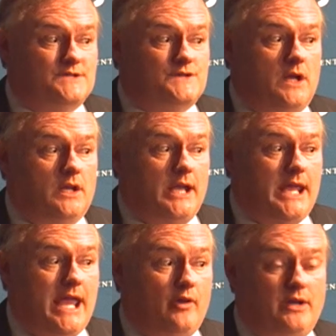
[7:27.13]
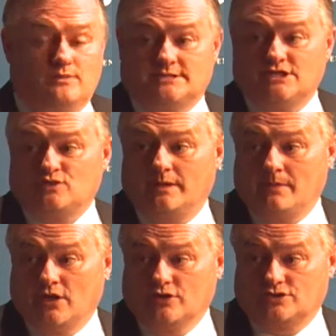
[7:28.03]
Salt Lake County was issuing
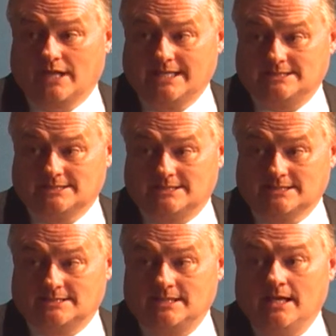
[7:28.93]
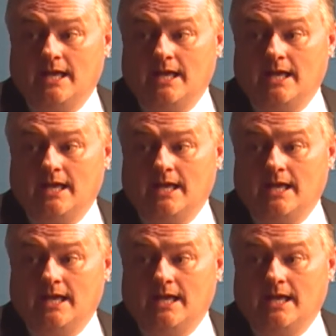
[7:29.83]
marriage licenses.